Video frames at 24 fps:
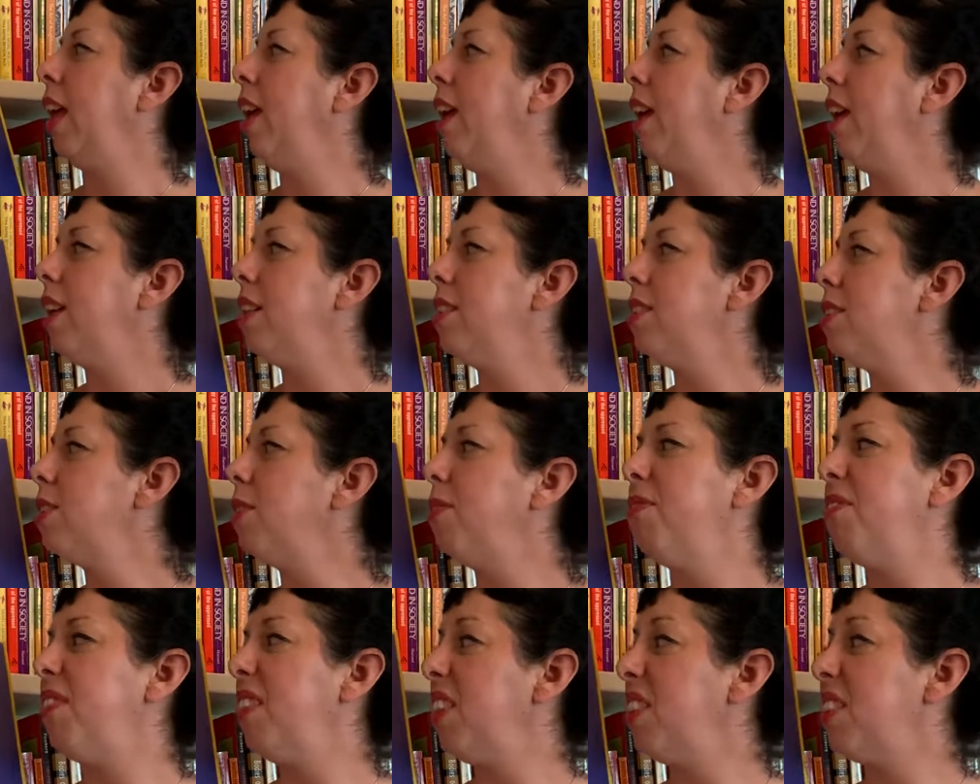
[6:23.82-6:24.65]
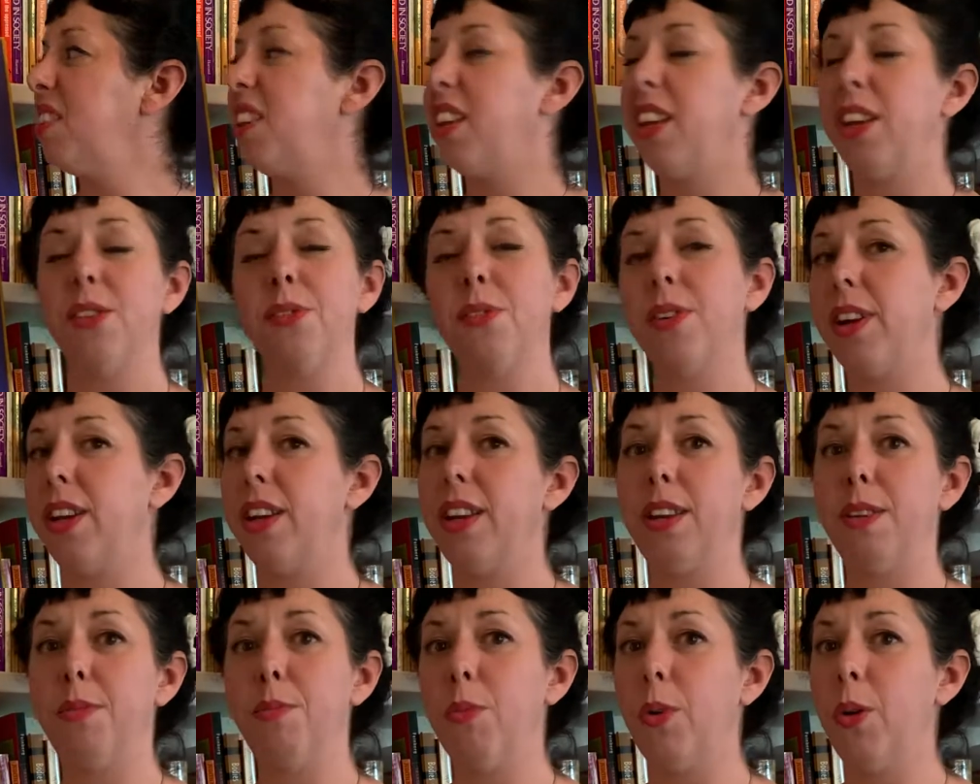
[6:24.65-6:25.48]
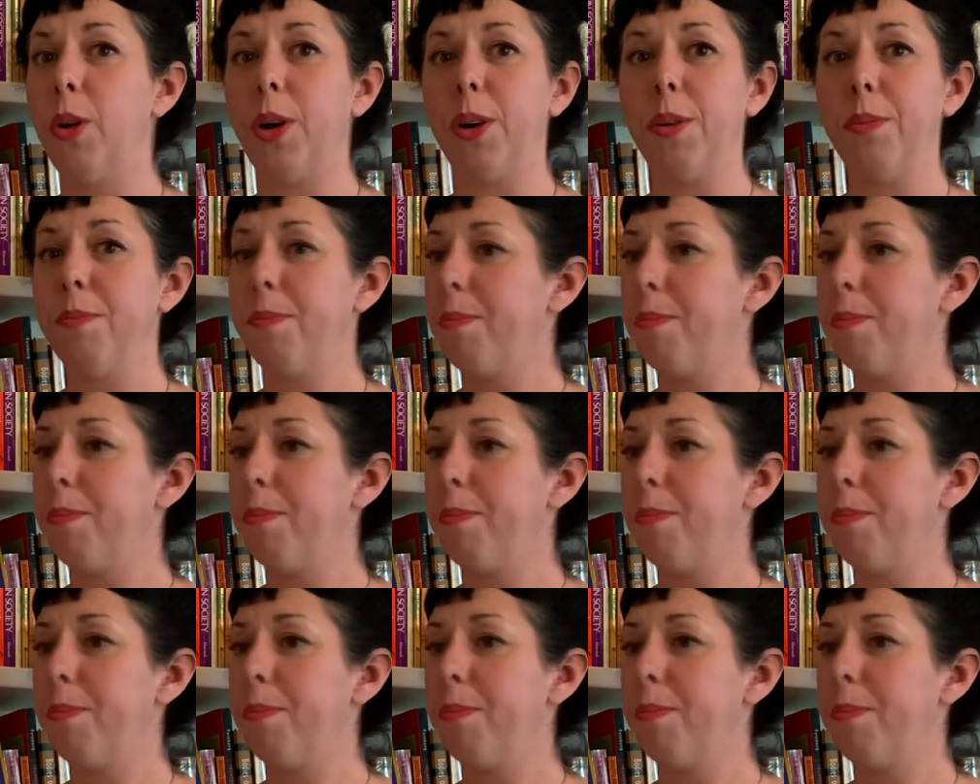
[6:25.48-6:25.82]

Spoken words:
And Sophie isn't angry anymore.